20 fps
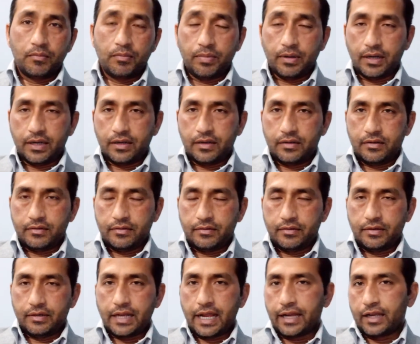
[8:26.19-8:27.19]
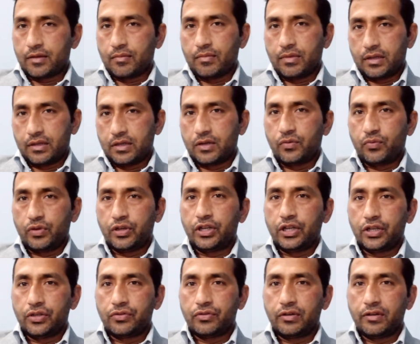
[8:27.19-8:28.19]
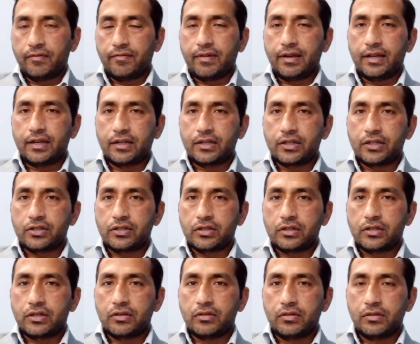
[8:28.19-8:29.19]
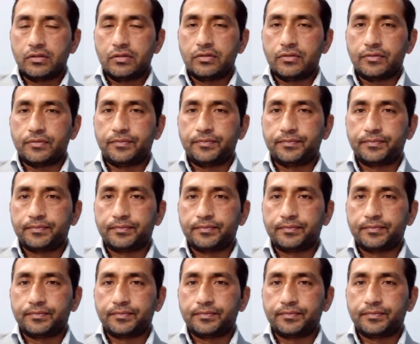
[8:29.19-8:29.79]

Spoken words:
But like a method, we need to define a constructor also.